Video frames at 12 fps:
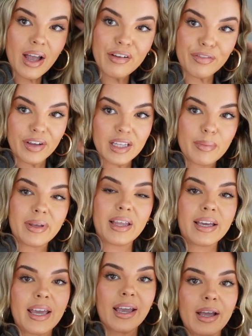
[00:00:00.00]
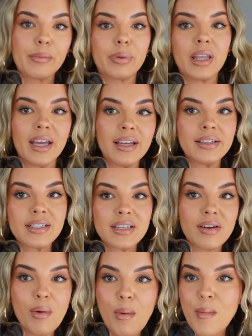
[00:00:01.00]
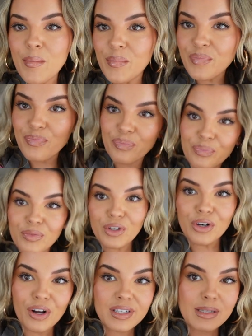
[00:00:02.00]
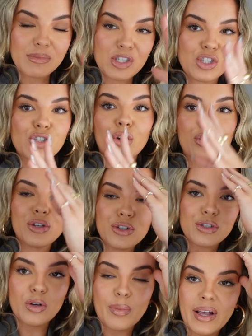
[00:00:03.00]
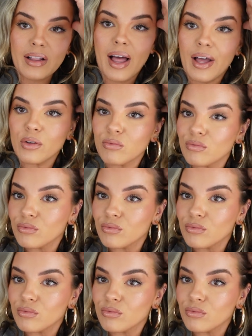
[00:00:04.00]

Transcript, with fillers: I feel a bit like incomplete, you know, because I'm just so used to it being like